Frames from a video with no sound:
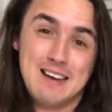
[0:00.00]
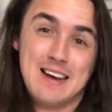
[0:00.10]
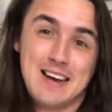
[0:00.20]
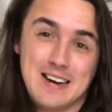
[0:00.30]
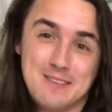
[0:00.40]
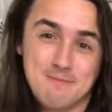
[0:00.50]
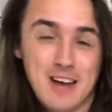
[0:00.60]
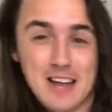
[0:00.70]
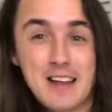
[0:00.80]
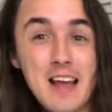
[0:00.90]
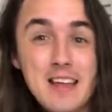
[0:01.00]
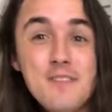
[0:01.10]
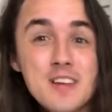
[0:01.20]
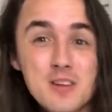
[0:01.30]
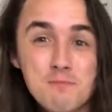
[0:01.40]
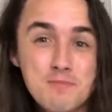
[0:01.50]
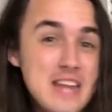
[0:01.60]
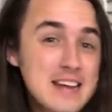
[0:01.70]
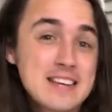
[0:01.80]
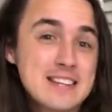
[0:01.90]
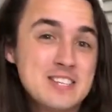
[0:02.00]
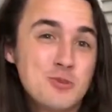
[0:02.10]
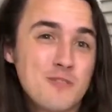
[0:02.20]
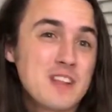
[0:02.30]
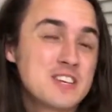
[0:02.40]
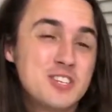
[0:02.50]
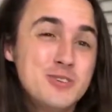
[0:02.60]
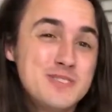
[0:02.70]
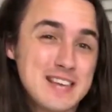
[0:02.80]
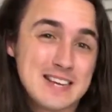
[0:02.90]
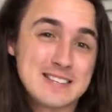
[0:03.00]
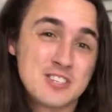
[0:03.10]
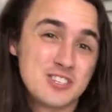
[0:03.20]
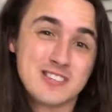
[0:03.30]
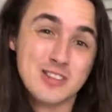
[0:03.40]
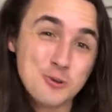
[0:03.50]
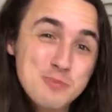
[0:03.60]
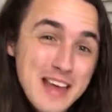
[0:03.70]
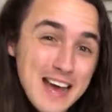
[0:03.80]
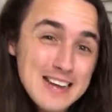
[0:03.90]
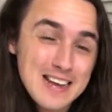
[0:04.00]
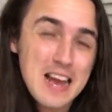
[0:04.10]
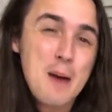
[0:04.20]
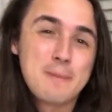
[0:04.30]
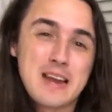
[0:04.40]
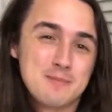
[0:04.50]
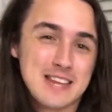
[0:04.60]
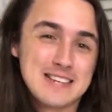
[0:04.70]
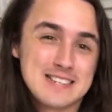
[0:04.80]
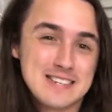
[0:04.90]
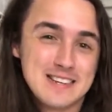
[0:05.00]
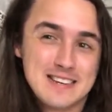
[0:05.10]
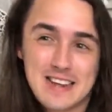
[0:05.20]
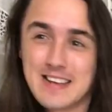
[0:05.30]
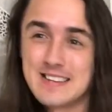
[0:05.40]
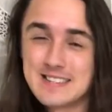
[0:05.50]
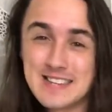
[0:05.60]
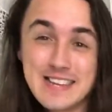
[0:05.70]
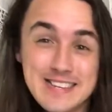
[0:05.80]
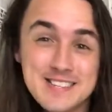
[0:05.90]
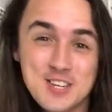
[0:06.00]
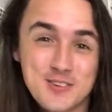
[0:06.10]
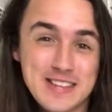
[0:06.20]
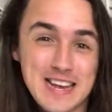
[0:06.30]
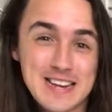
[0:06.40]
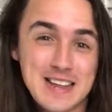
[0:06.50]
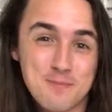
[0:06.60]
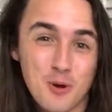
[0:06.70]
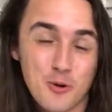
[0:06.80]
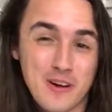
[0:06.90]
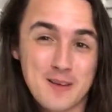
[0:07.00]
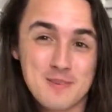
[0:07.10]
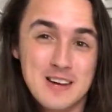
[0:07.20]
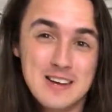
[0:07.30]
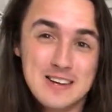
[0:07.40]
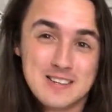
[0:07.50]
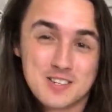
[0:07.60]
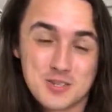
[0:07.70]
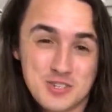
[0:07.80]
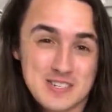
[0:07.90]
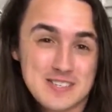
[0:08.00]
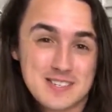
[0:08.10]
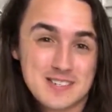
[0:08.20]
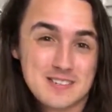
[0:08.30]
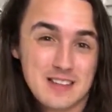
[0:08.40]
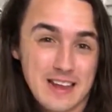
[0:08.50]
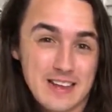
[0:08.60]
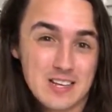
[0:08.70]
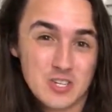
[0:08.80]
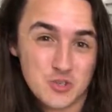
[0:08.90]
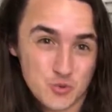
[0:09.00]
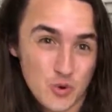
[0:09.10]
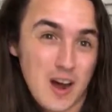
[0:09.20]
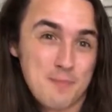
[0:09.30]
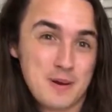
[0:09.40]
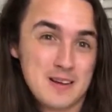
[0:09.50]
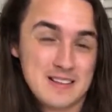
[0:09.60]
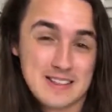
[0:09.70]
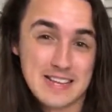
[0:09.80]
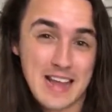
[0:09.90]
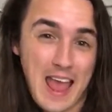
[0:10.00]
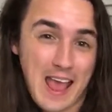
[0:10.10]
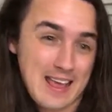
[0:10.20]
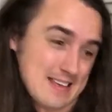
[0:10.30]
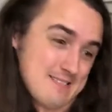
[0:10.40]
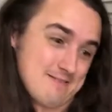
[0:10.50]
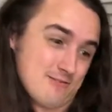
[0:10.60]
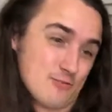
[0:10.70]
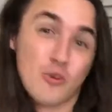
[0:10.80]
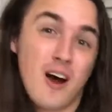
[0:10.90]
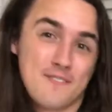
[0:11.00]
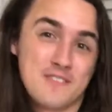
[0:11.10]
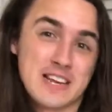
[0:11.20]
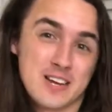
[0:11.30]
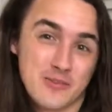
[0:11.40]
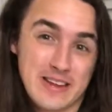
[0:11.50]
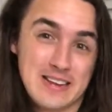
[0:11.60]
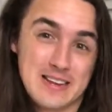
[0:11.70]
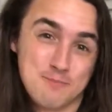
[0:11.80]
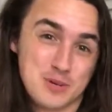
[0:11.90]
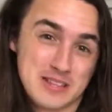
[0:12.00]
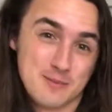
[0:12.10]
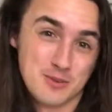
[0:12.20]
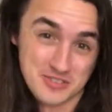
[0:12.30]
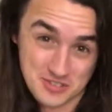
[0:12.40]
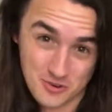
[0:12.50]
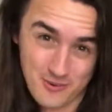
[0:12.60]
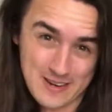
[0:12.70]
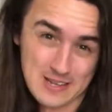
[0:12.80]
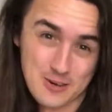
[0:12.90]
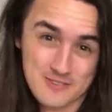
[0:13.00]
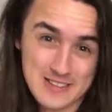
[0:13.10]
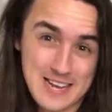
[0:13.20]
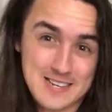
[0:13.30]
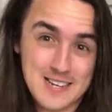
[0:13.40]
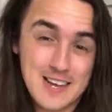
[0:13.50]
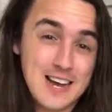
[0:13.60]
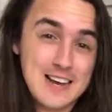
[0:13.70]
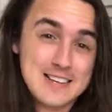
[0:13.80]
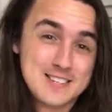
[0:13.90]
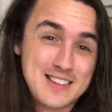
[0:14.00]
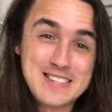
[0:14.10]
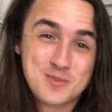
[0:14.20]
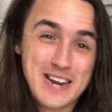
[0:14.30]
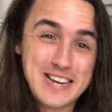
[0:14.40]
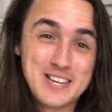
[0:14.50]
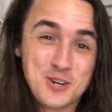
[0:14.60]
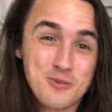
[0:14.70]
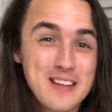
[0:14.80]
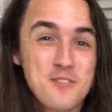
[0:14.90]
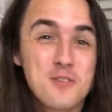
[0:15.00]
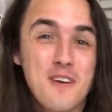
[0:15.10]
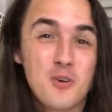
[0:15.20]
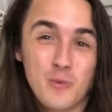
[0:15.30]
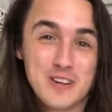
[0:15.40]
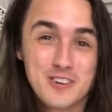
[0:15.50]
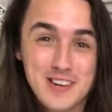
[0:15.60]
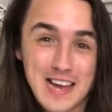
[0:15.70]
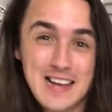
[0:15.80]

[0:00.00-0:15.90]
I even could technically do it for like 2 seconds and just loop that, but I'm lazy and it's easier in the editing program to just like drop the raw video in and put the music directly over that. So that's what I do, if you've ever wondered.